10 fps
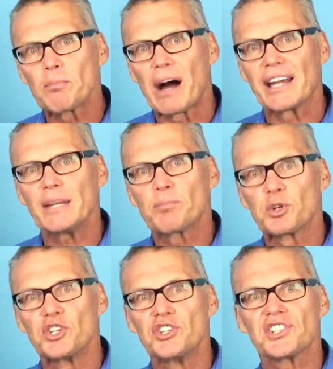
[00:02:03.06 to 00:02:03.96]
binding
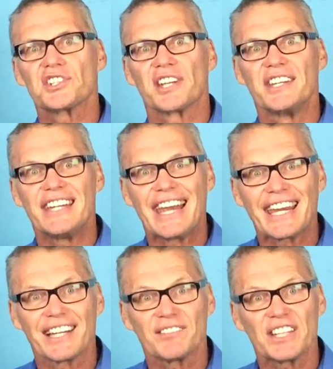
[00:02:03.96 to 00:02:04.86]
produces a
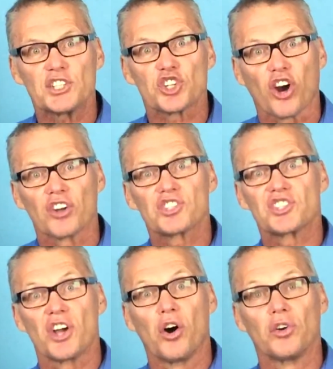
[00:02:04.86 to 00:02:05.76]
negatively charged
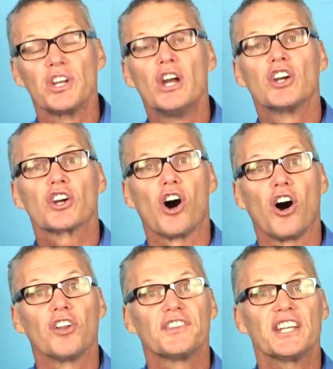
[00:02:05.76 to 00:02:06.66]
zone
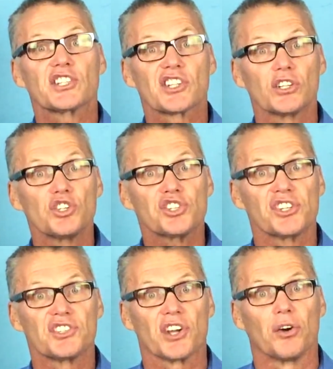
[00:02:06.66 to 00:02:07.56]
called the
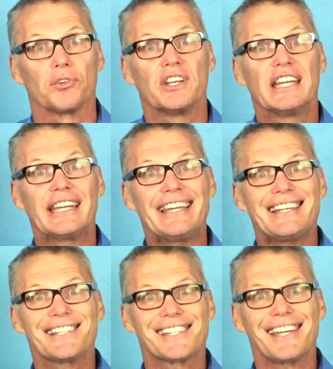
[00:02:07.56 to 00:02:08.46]
exclusion zone,
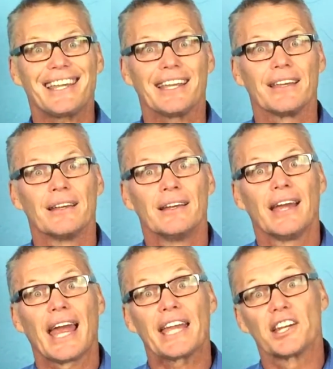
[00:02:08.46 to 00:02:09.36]
EZ,
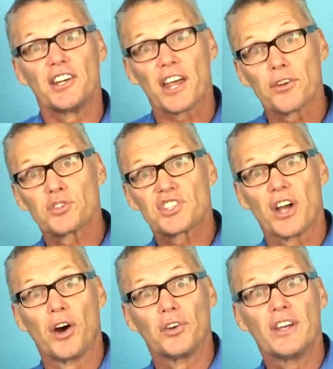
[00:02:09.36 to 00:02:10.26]
and another
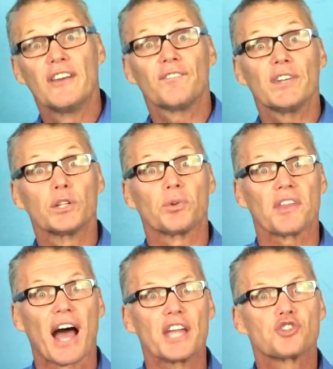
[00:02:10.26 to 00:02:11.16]
zone filled with
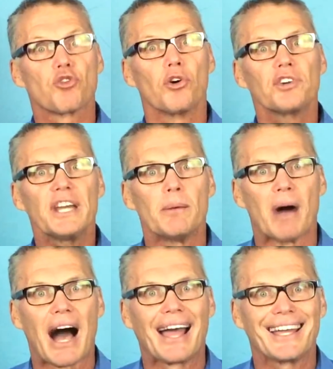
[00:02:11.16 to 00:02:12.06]

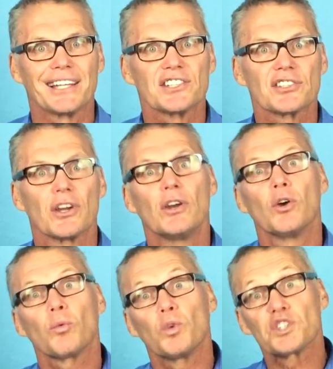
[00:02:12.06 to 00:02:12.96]
hydronium ions,
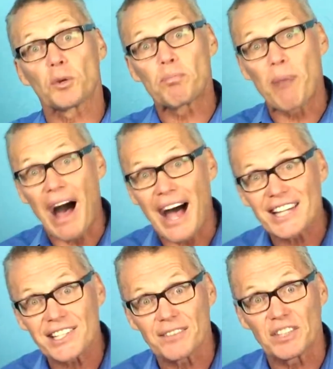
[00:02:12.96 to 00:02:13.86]
which are
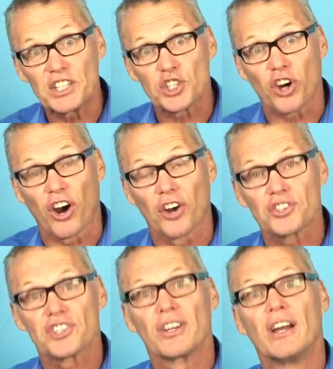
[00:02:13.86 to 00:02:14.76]
positively
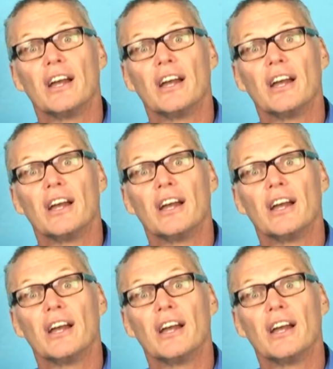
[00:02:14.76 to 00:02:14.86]
charged,